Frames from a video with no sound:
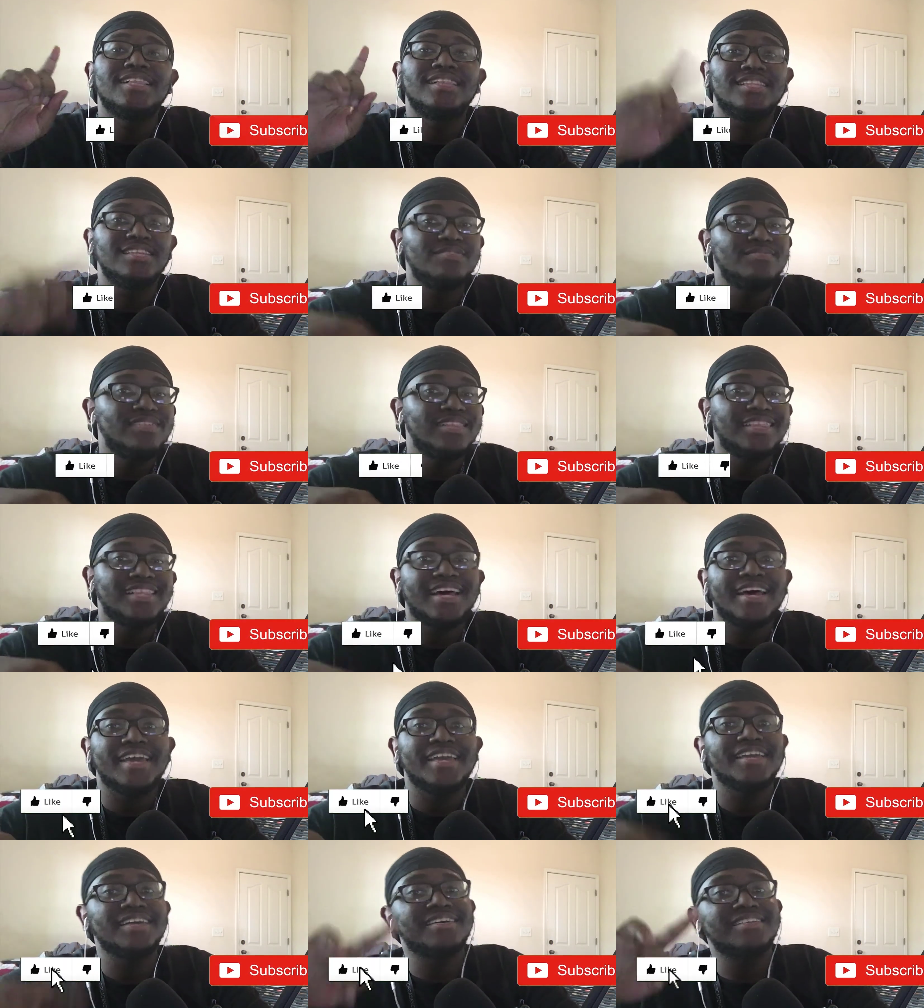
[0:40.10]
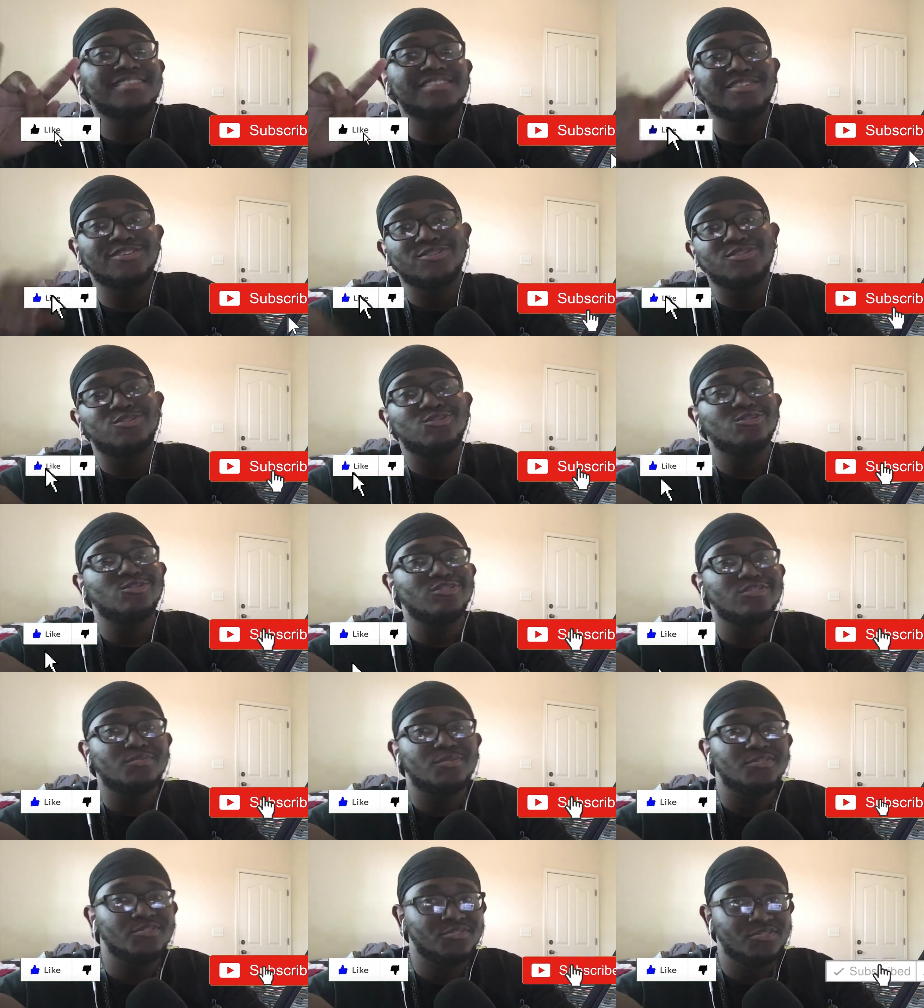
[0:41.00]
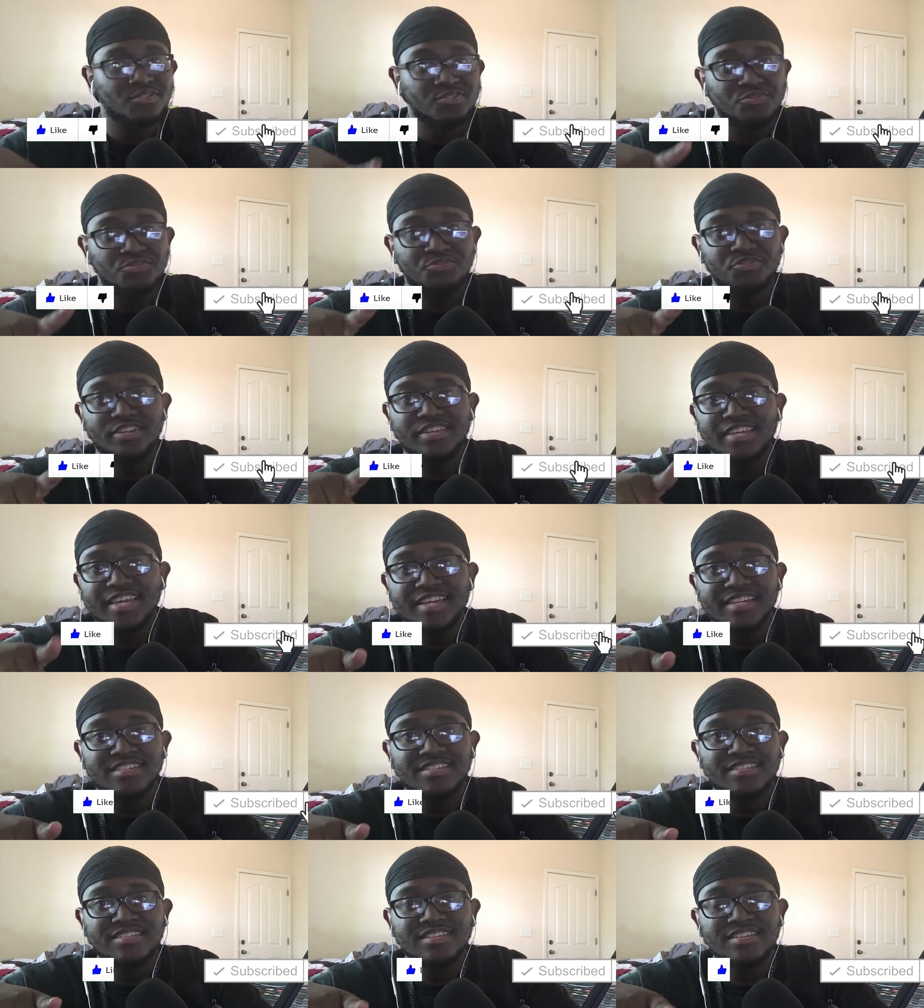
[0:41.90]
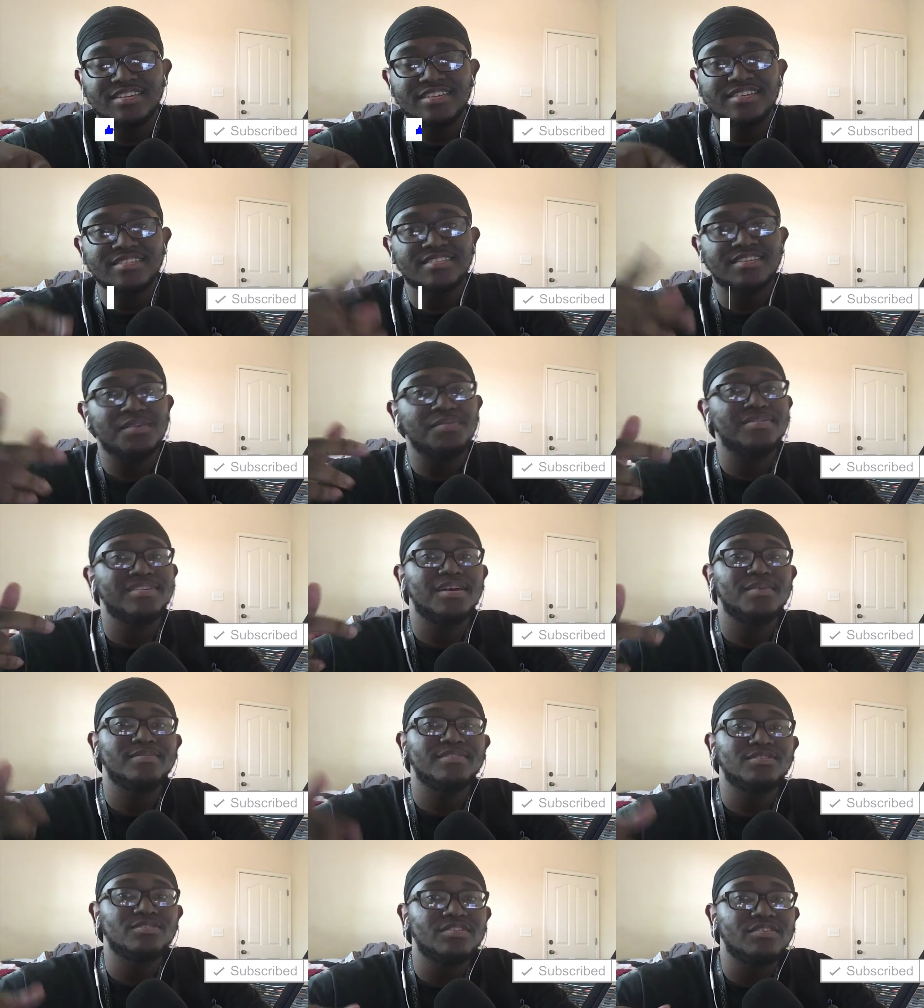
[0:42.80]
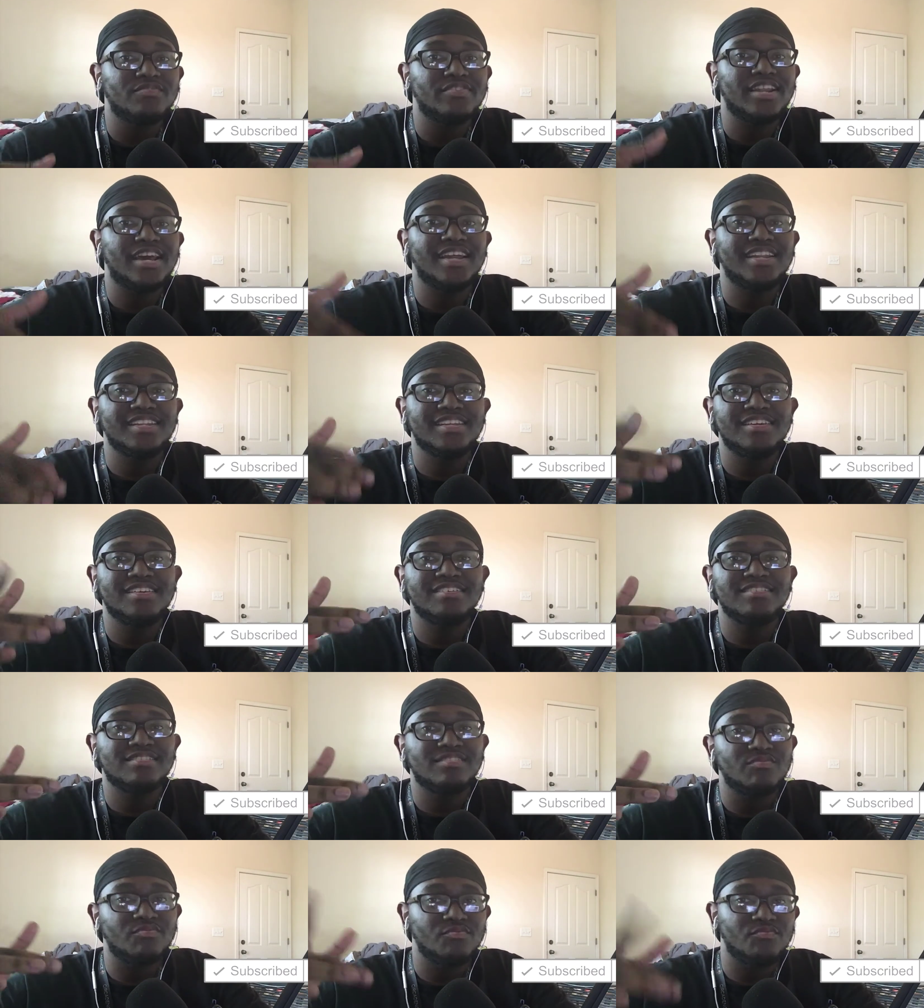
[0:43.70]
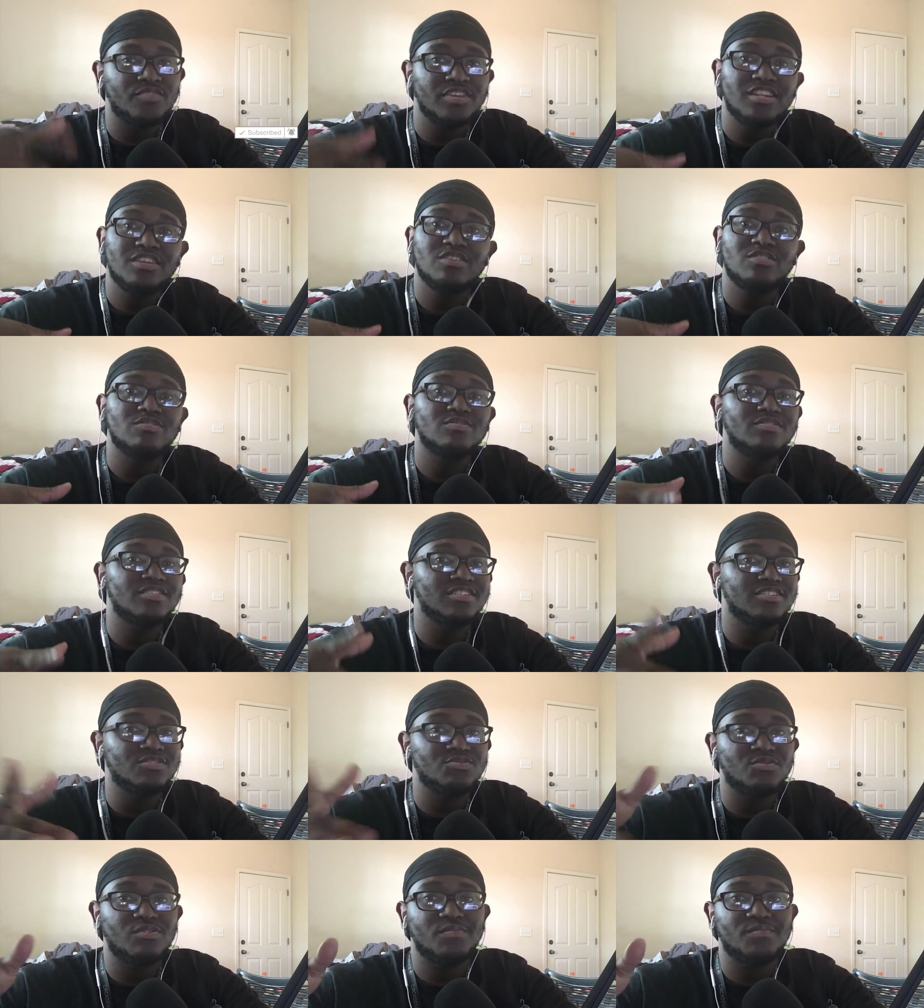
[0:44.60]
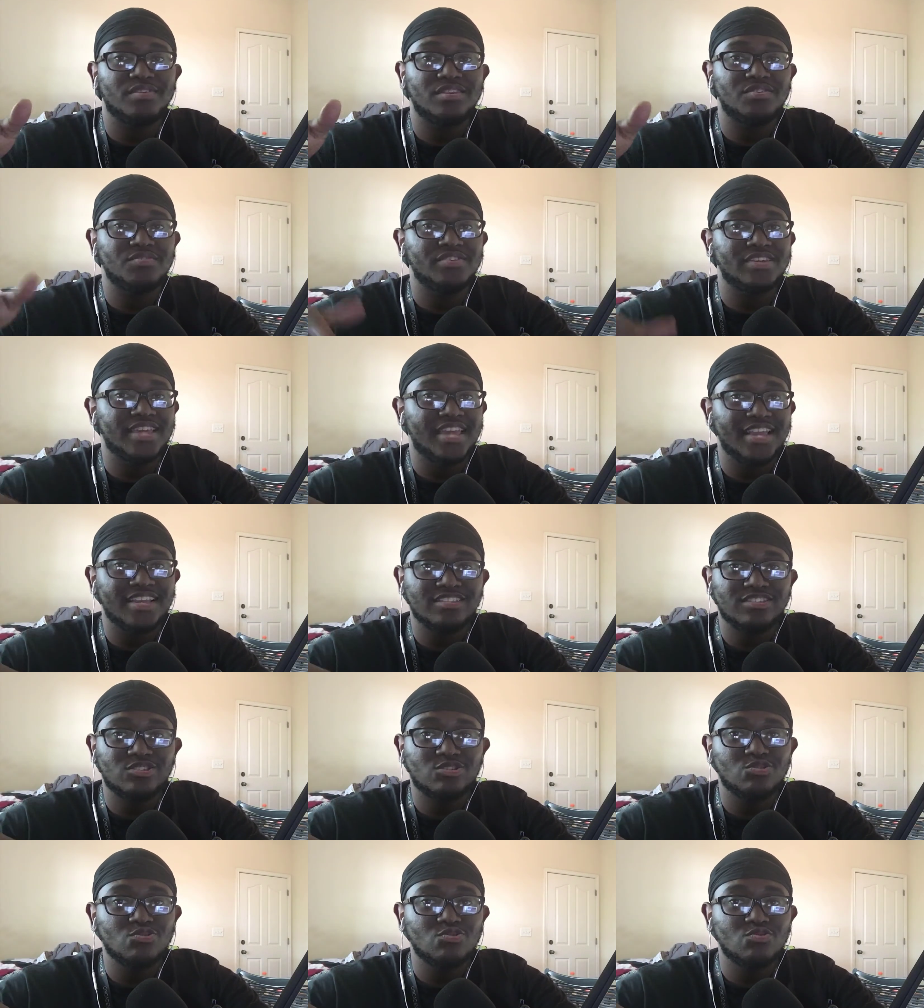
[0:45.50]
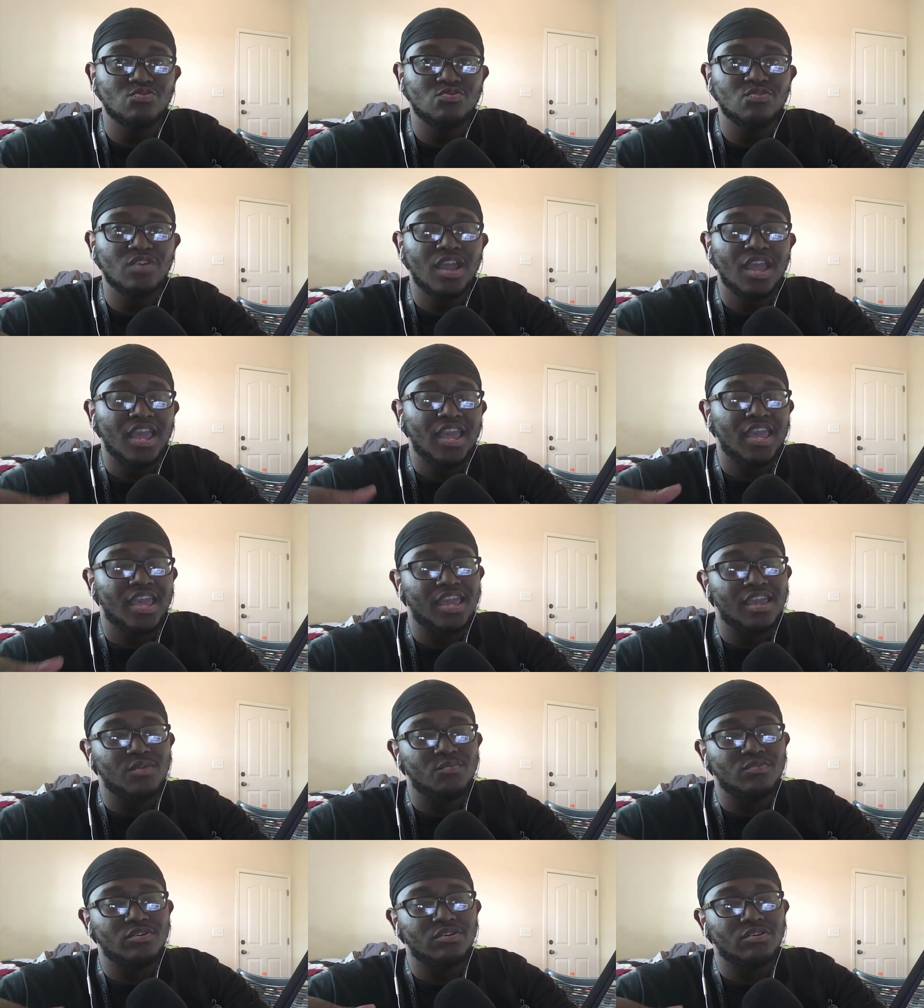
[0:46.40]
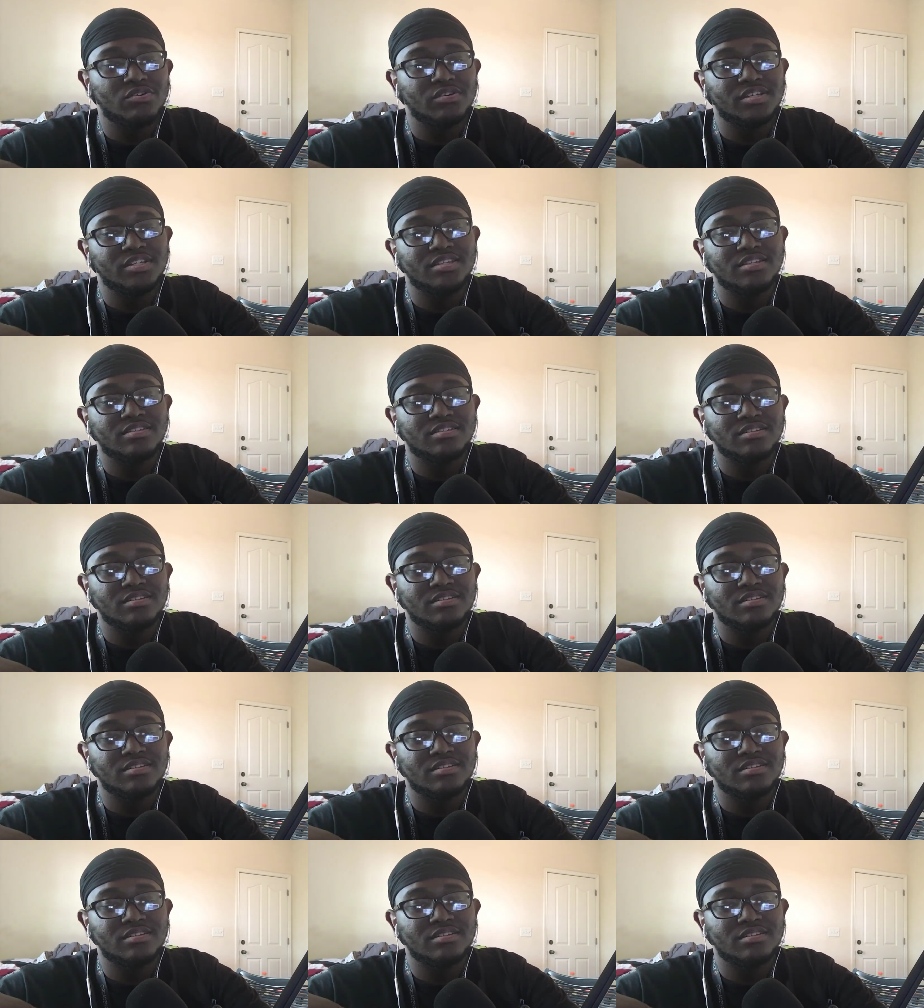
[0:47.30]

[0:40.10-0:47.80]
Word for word: leave a like turn on those post notifications comment down below different ideas different videos that you want me to react to and we're gonna get into